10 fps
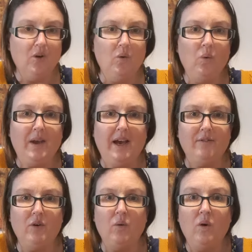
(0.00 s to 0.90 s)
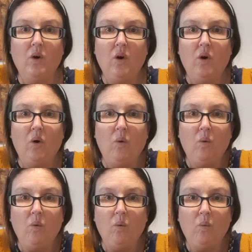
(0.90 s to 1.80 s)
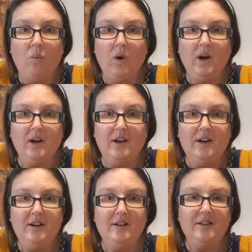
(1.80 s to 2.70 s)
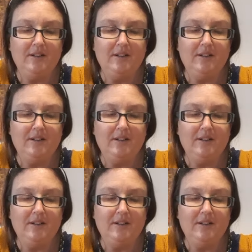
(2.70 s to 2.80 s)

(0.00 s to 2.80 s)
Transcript: Well, we have a were